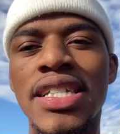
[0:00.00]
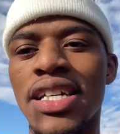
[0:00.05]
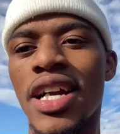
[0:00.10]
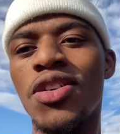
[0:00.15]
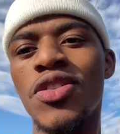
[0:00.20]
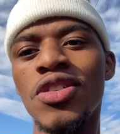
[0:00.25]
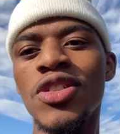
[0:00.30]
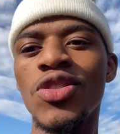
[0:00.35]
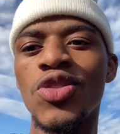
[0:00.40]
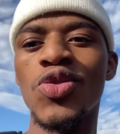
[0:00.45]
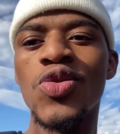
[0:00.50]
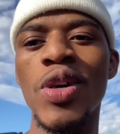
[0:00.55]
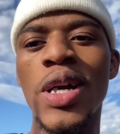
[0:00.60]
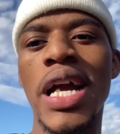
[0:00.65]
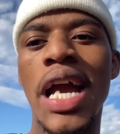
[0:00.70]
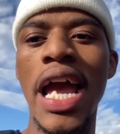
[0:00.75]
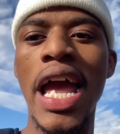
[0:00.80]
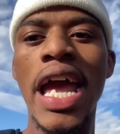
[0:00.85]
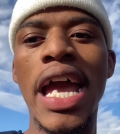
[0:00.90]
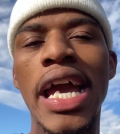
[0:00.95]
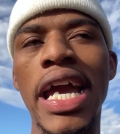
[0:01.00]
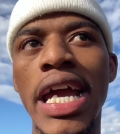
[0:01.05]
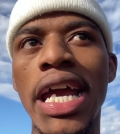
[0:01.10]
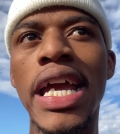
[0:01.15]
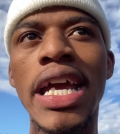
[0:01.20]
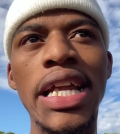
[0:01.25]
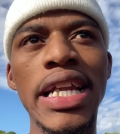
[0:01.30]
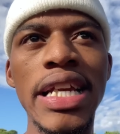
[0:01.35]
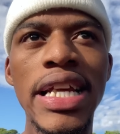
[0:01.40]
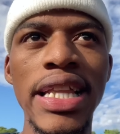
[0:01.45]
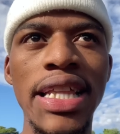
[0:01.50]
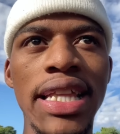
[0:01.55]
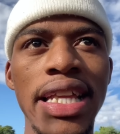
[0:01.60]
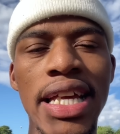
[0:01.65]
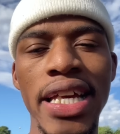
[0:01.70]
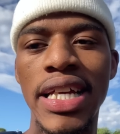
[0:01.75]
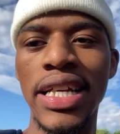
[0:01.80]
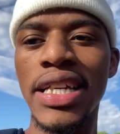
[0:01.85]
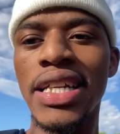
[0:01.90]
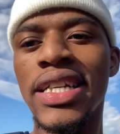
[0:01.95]
I couldn't do
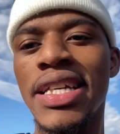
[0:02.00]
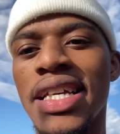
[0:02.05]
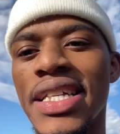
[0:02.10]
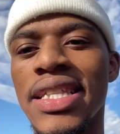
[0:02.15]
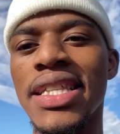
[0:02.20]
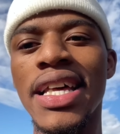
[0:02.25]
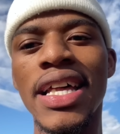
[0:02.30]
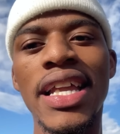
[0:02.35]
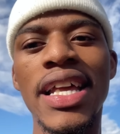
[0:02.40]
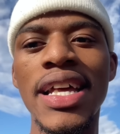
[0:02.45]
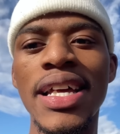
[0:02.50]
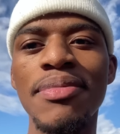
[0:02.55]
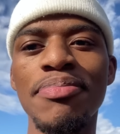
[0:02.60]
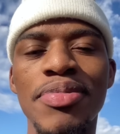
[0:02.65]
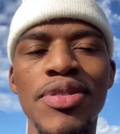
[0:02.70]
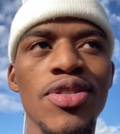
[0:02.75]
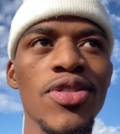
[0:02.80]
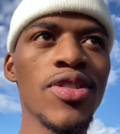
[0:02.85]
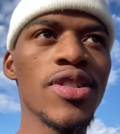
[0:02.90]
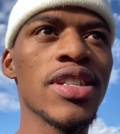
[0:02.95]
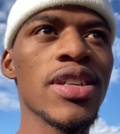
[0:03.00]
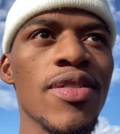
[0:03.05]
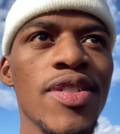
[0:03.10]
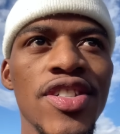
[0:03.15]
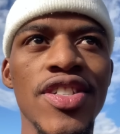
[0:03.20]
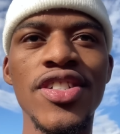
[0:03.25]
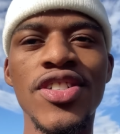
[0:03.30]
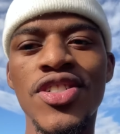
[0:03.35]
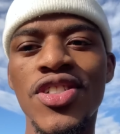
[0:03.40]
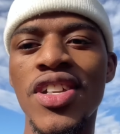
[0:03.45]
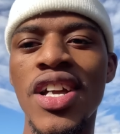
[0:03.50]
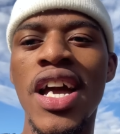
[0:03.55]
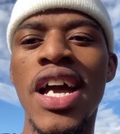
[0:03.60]
anything yesterday because I was just